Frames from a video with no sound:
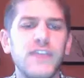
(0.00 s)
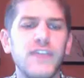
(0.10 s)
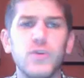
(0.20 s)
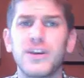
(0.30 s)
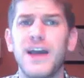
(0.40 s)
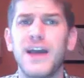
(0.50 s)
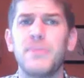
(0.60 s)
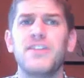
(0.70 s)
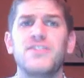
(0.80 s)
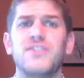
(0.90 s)
If you were to
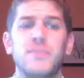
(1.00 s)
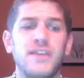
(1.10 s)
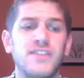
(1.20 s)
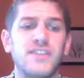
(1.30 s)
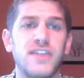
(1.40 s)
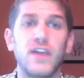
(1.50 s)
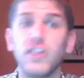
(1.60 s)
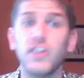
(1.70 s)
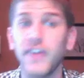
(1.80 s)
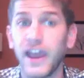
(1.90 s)
copy this and paste it there,
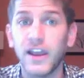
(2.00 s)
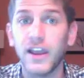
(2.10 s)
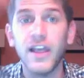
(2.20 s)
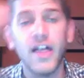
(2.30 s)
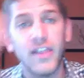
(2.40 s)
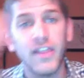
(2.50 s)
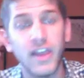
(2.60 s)
look at that. They